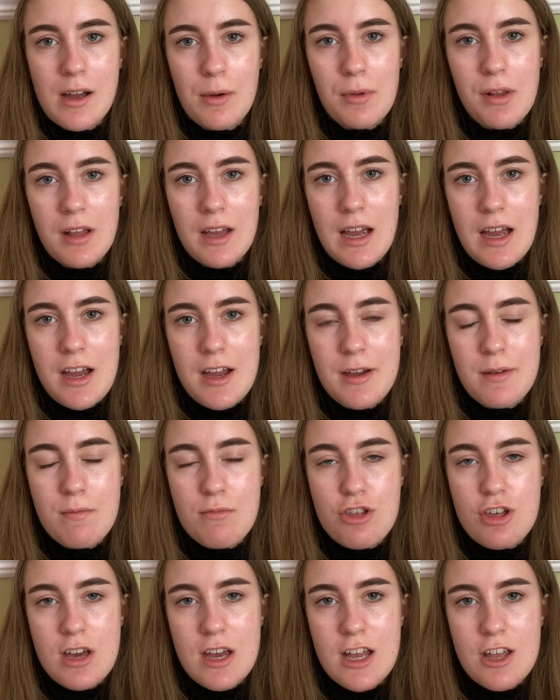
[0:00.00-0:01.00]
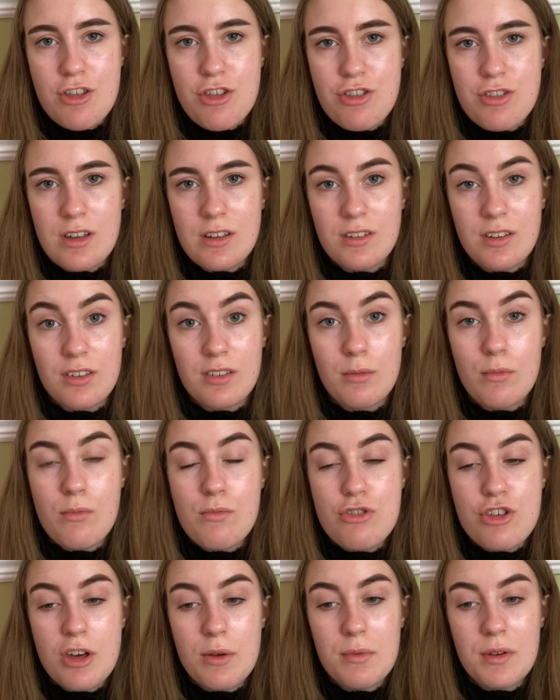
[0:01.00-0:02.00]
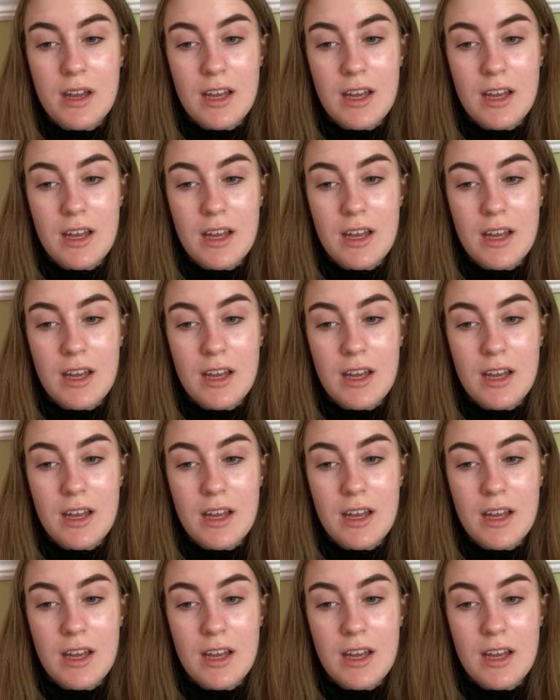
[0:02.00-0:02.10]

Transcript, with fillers: I will get um changed into some gym